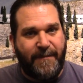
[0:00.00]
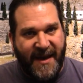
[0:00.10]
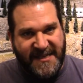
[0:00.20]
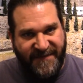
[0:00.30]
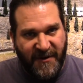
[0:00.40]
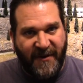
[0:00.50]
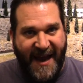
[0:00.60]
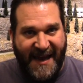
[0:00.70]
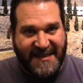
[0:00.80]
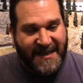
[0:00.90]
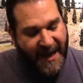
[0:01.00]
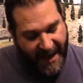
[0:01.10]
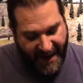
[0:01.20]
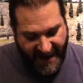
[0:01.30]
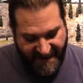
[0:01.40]
the best for last.
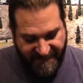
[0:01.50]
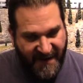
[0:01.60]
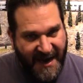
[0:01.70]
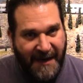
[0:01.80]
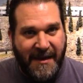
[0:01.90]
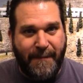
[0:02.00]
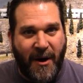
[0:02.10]
I finally